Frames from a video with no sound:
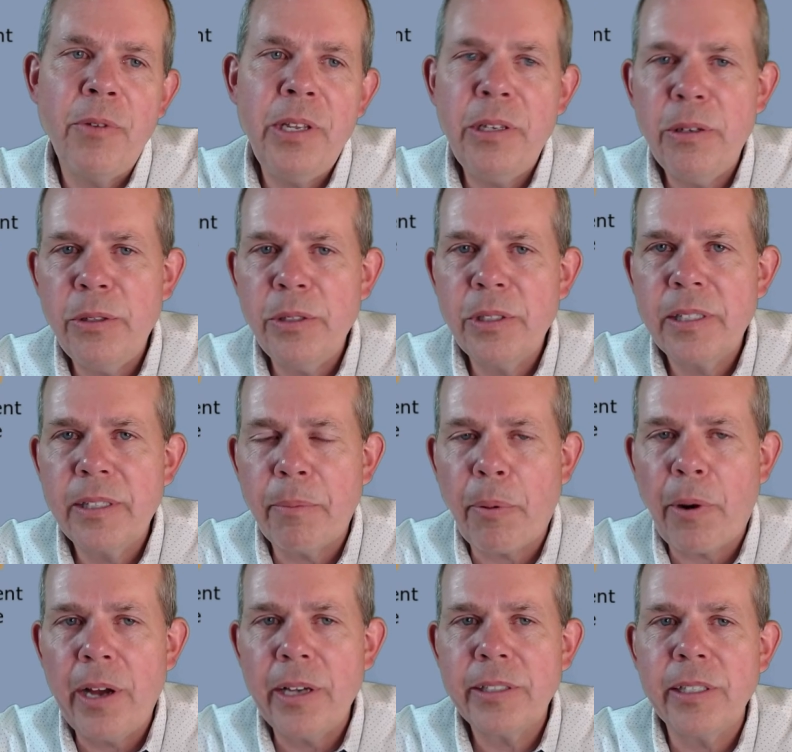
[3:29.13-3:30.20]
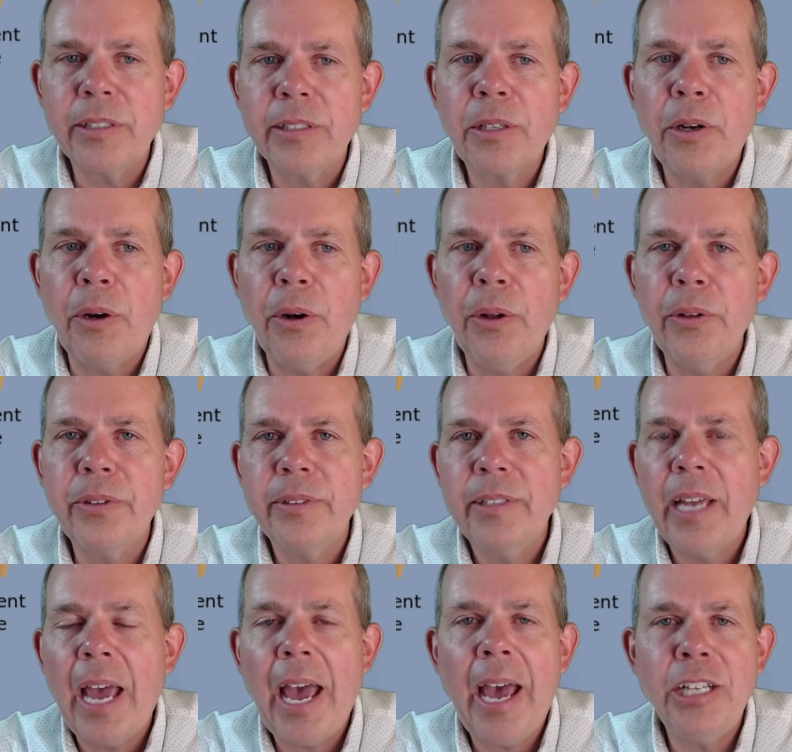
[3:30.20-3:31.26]
we use the process called
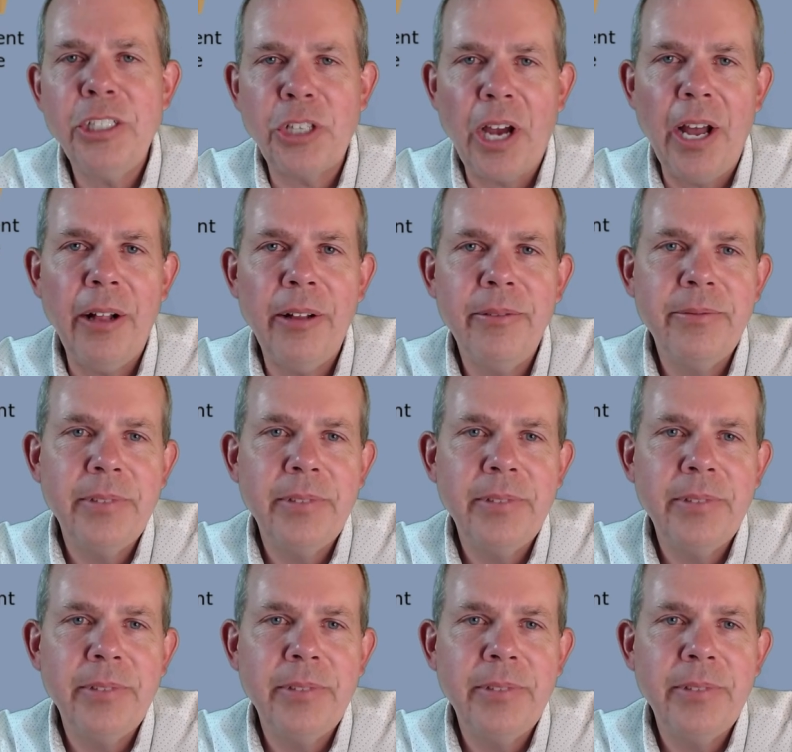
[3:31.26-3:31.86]
Agile.